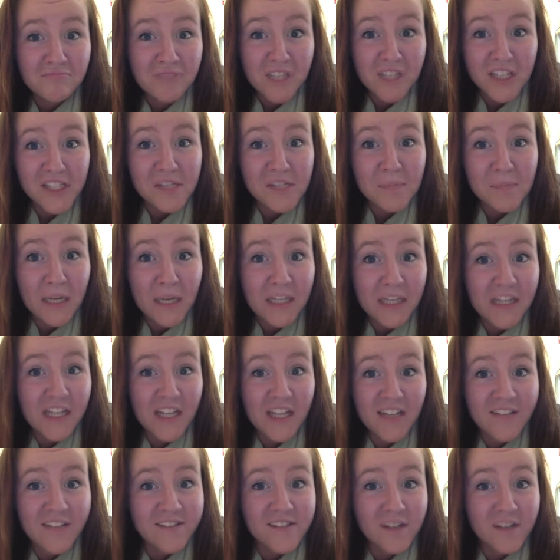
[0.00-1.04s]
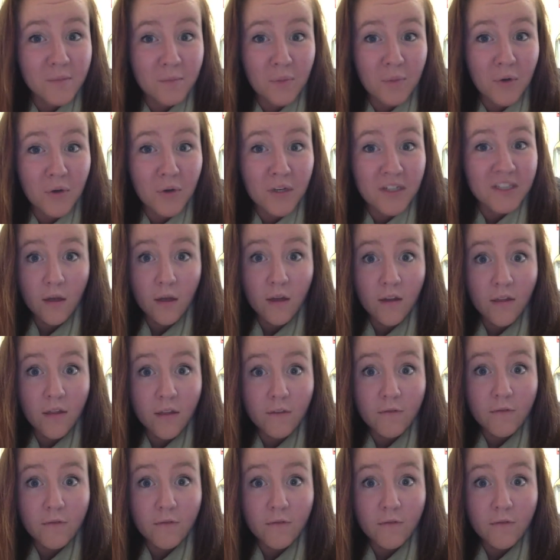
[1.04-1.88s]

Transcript: expect that at some point.